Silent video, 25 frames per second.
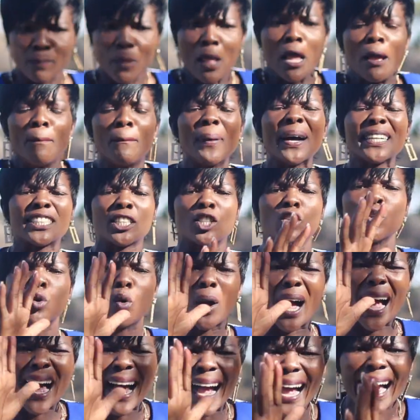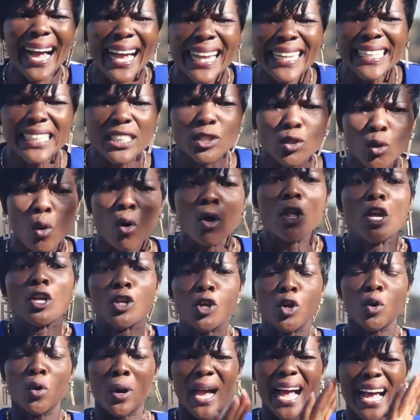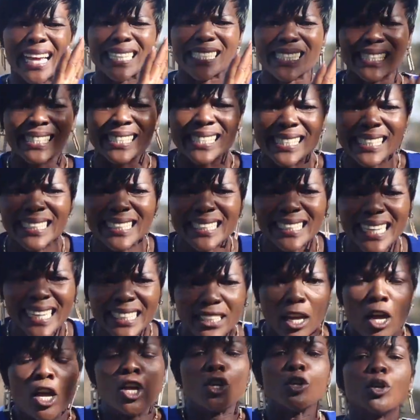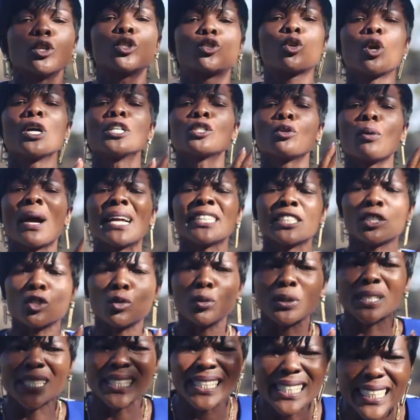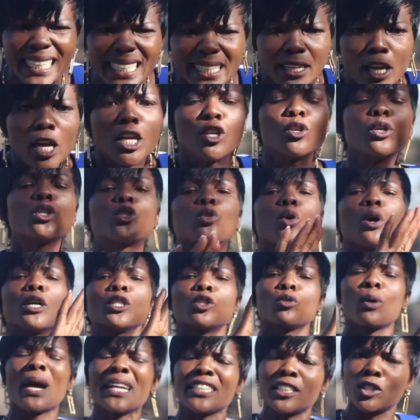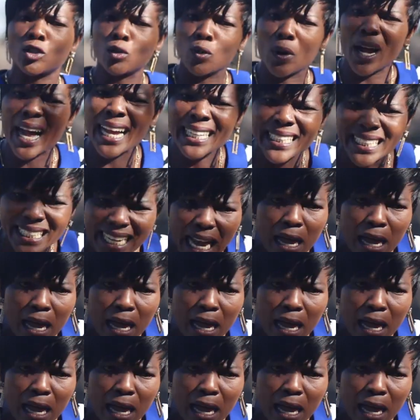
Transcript: But you are idle. You are seated. You don't want to sing. You don't want to usher.